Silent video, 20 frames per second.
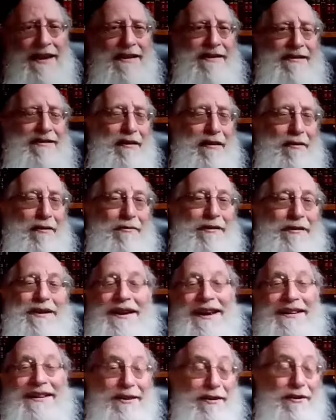So
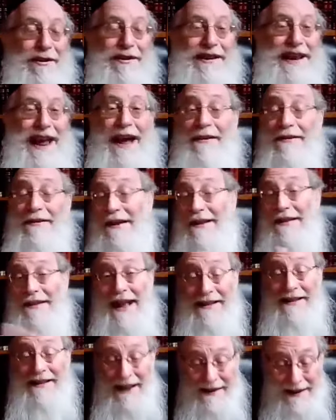it turned out
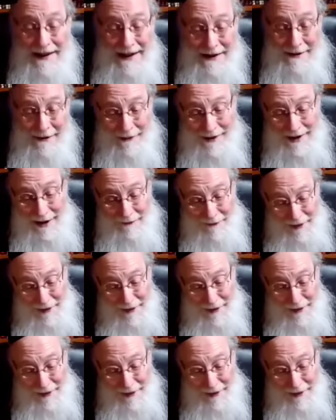that they didn't do an